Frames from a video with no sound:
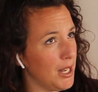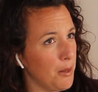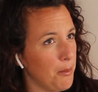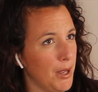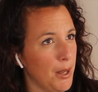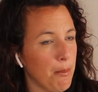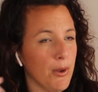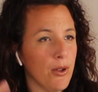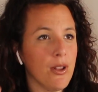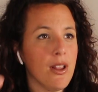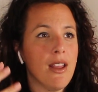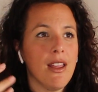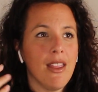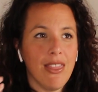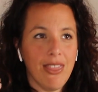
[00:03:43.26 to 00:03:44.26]
people
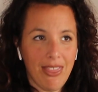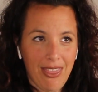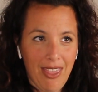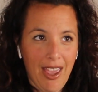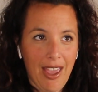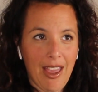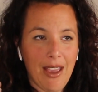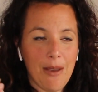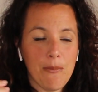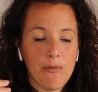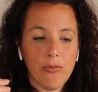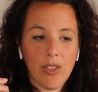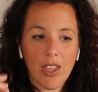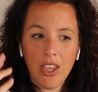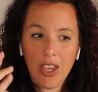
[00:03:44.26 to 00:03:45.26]
there.
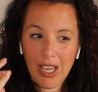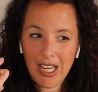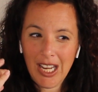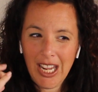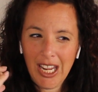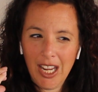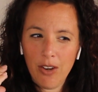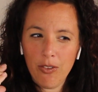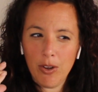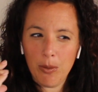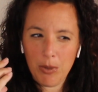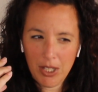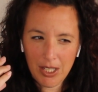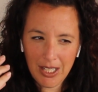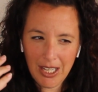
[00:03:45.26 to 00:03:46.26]
You can hear
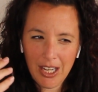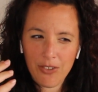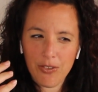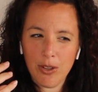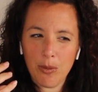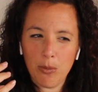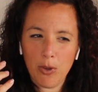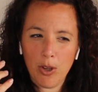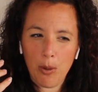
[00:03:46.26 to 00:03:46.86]
them